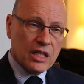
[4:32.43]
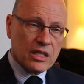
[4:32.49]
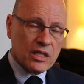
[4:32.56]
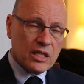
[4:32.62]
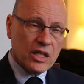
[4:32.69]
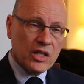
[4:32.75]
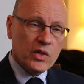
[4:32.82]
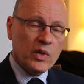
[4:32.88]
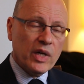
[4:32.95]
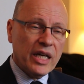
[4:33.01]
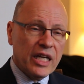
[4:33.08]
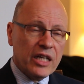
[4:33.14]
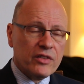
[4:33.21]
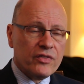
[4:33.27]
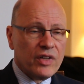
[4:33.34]
So
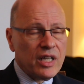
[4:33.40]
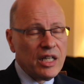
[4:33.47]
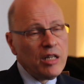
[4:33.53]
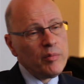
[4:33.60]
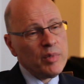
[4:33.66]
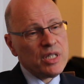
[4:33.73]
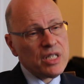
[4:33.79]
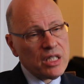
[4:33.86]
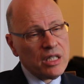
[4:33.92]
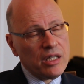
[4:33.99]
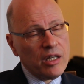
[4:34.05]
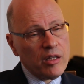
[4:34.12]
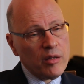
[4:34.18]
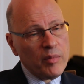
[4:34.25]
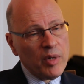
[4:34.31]
it's very
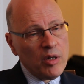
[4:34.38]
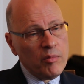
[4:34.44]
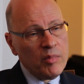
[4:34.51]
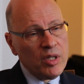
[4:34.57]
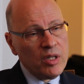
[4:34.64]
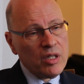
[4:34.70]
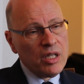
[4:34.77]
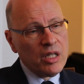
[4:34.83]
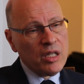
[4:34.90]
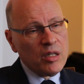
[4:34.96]
limited at the moment.